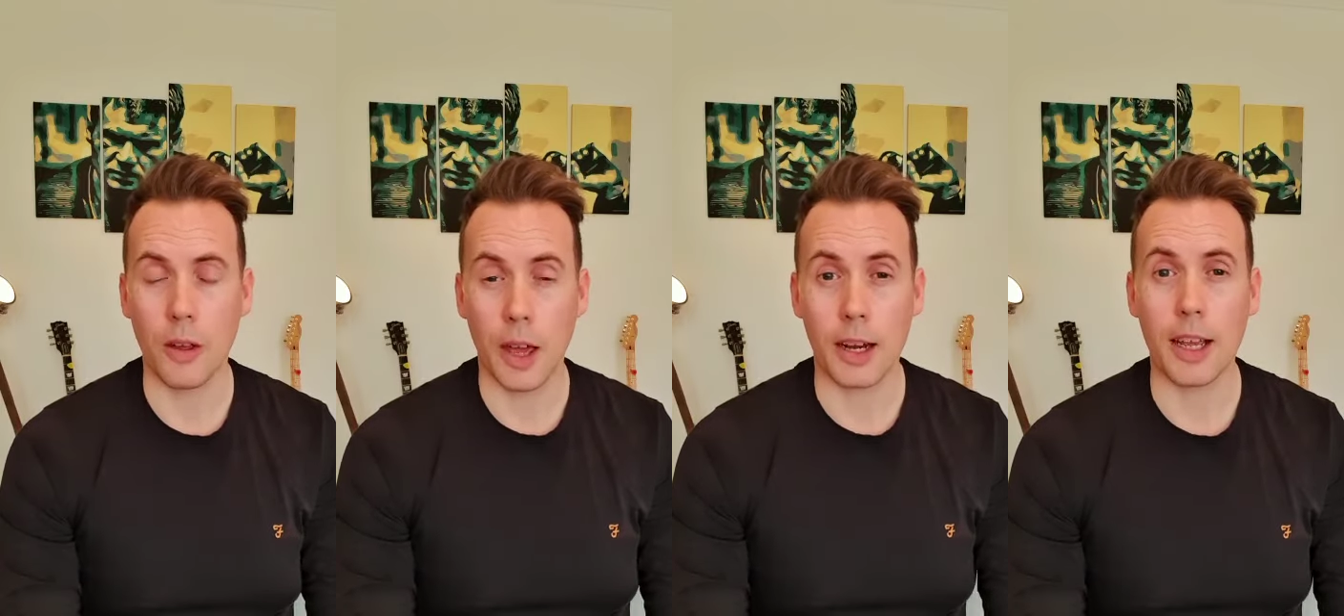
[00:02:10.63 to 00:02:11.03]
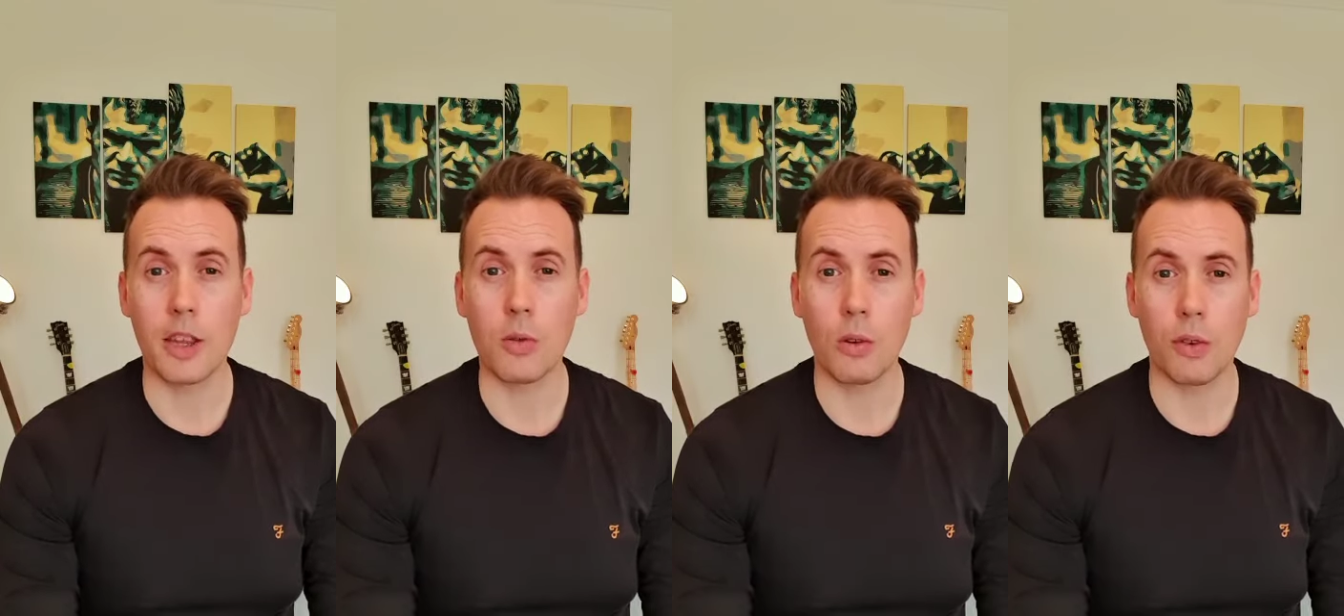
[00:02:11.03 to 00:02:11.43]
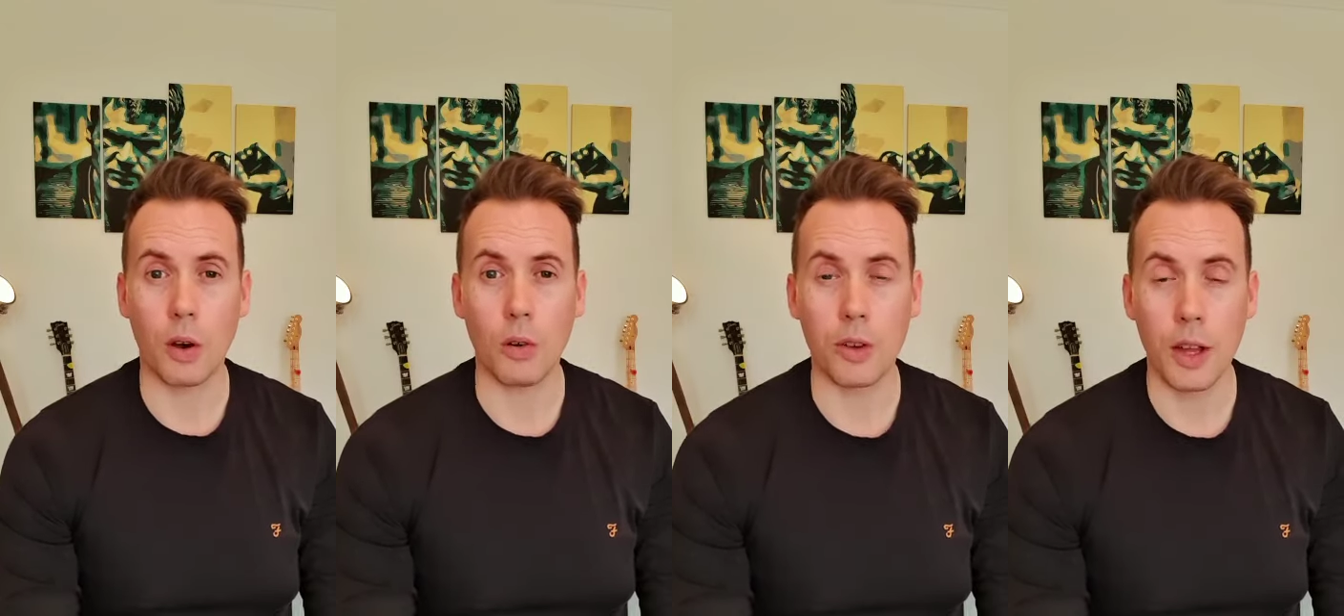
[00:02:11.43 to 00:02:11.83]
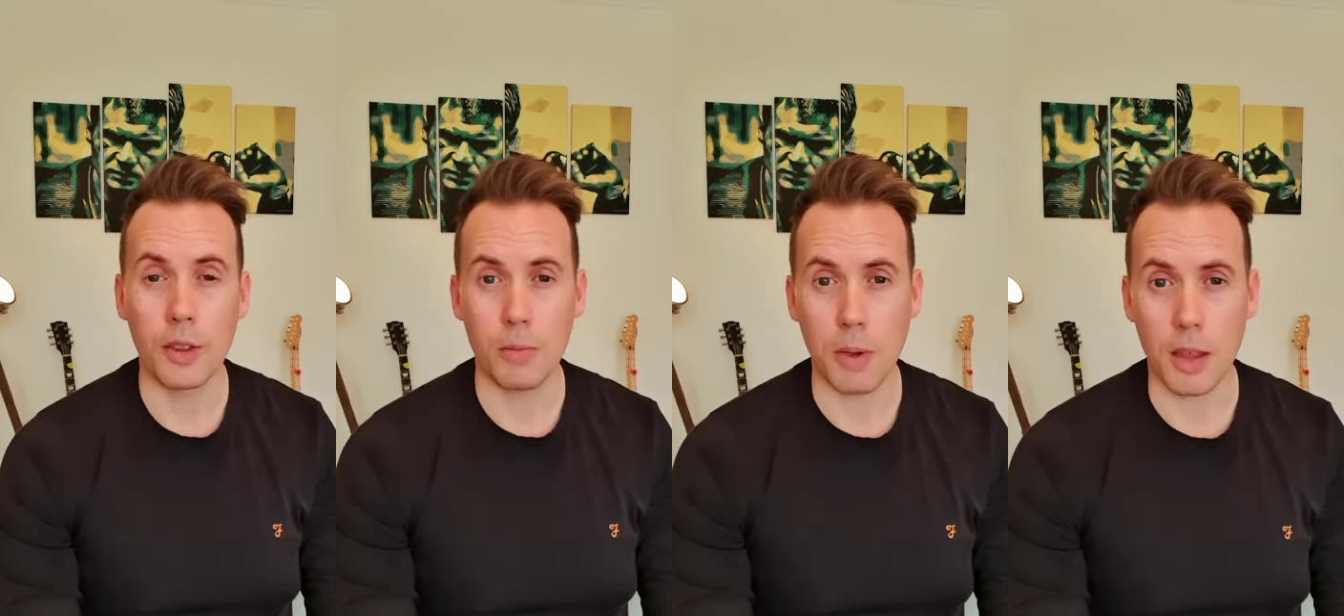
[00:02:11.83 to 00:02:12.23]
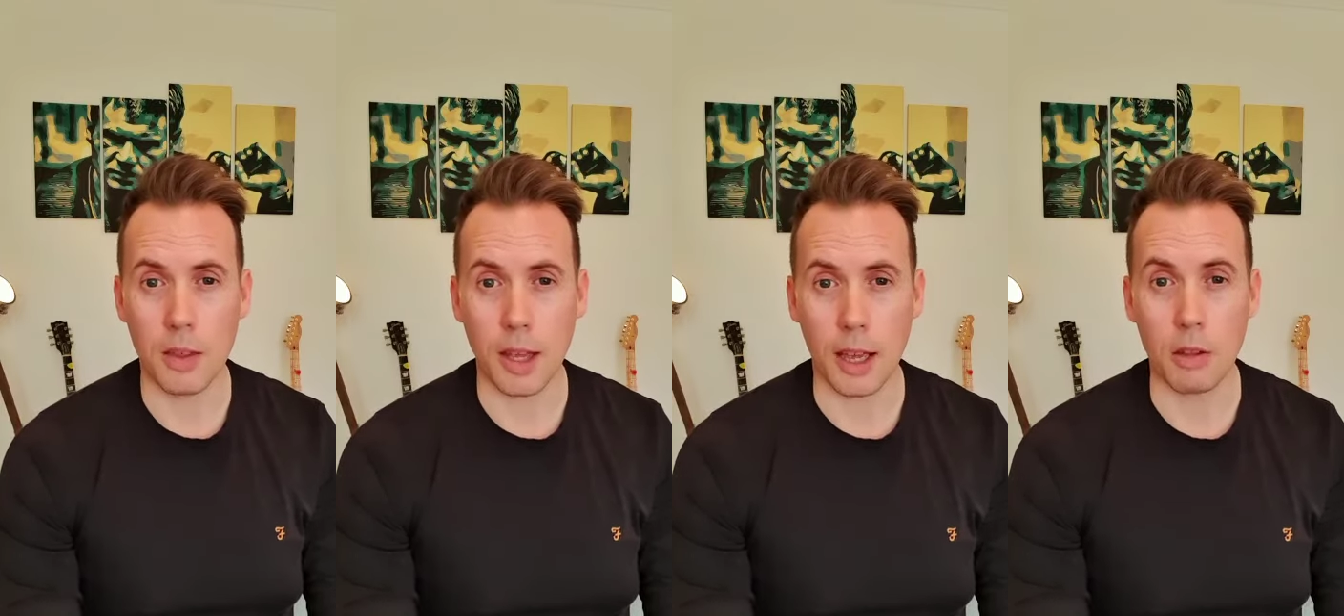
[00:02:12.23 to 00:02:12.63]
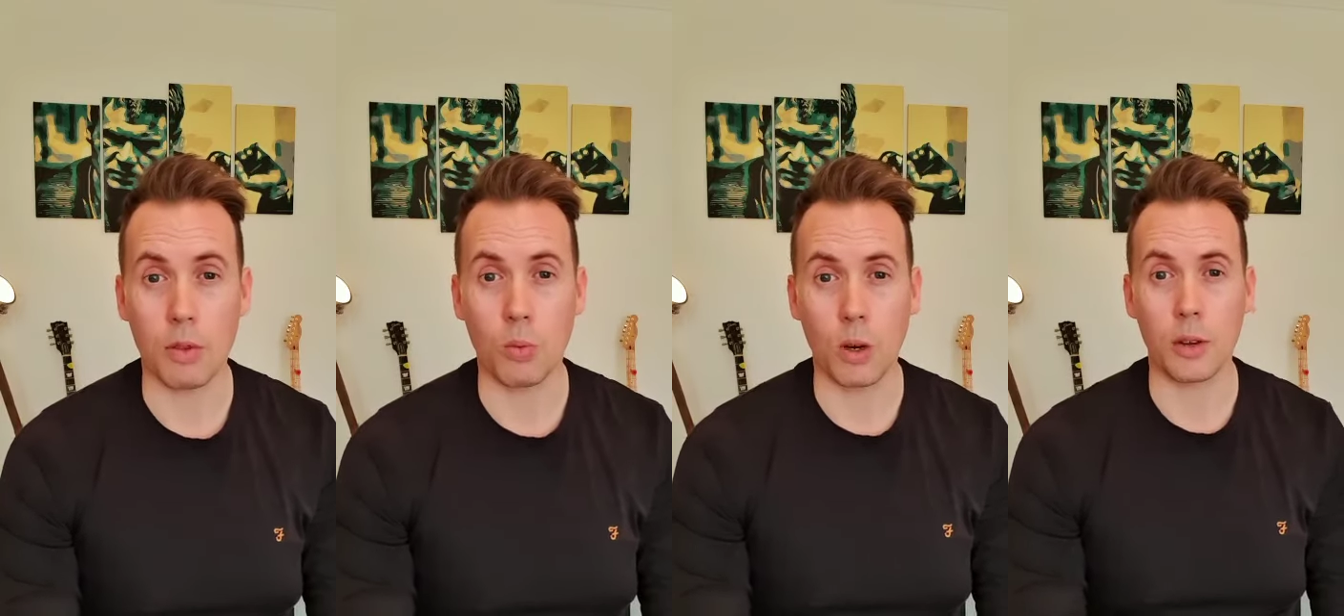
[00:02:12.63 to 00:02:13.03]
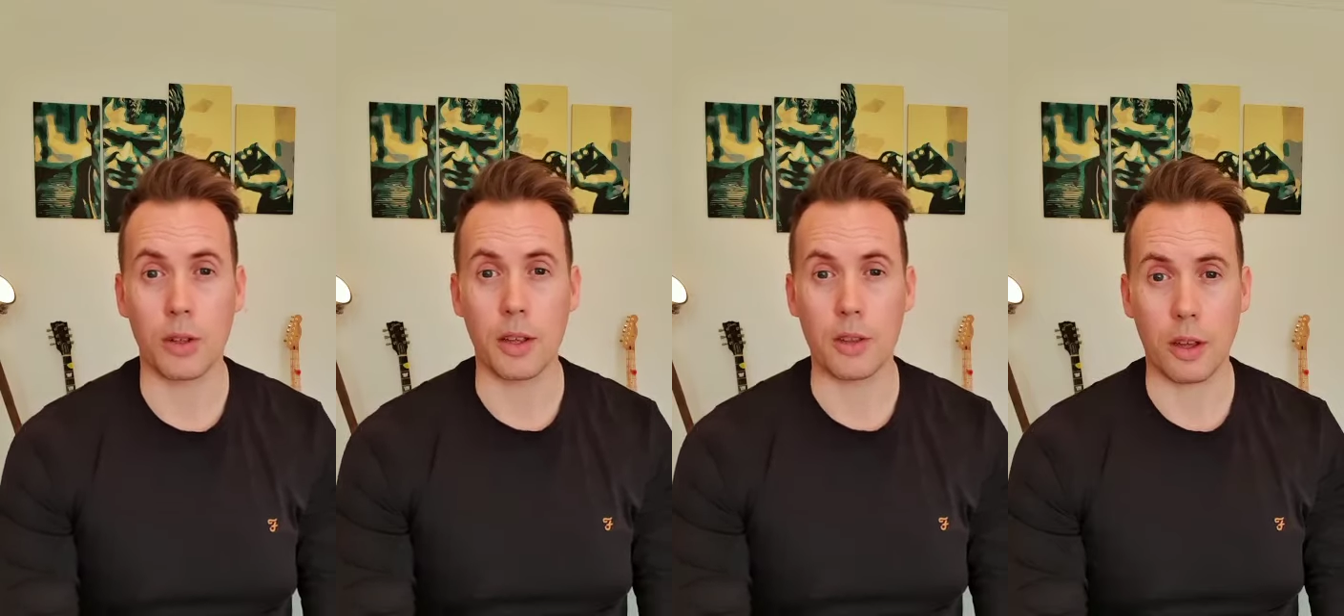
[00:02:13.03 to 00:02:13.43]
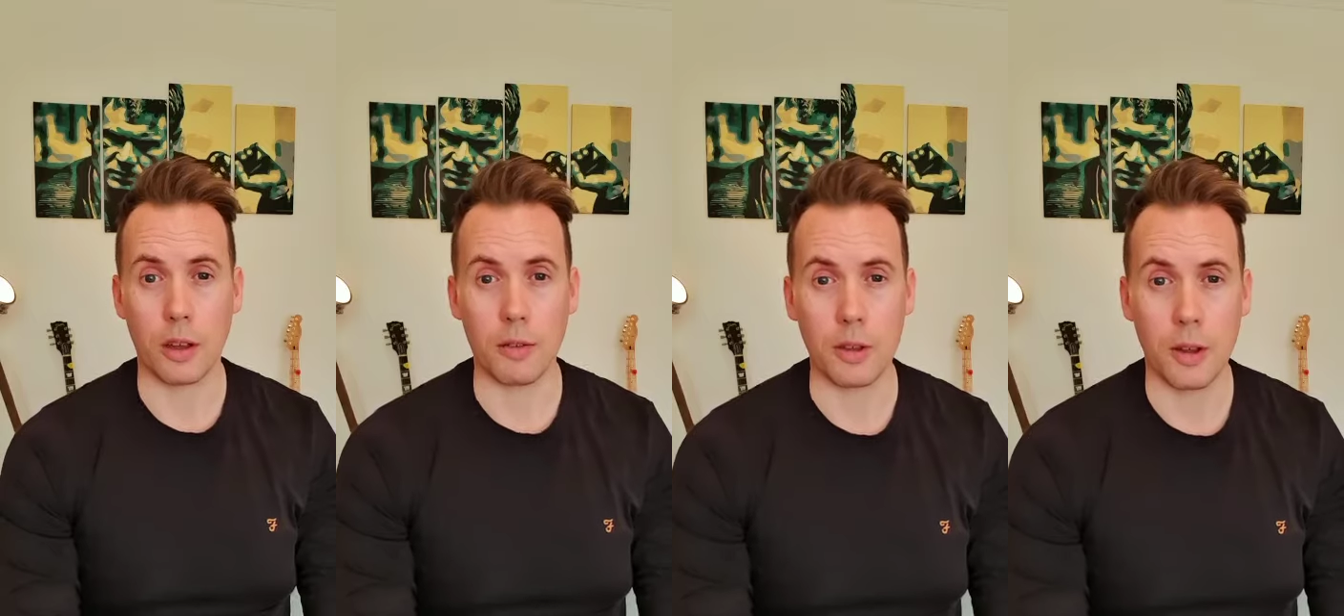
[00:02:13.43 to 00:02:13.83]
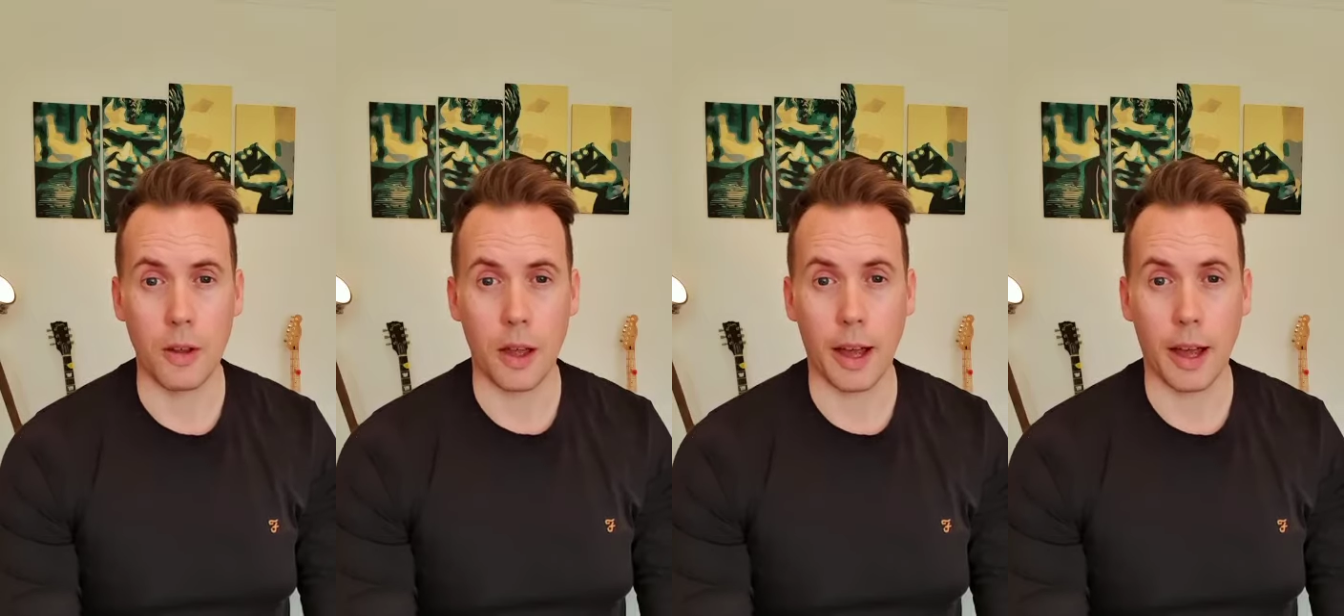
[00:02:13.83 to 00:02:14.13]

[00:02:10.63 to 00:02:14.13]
It needs to evolve to meet the needs of the world that it serves,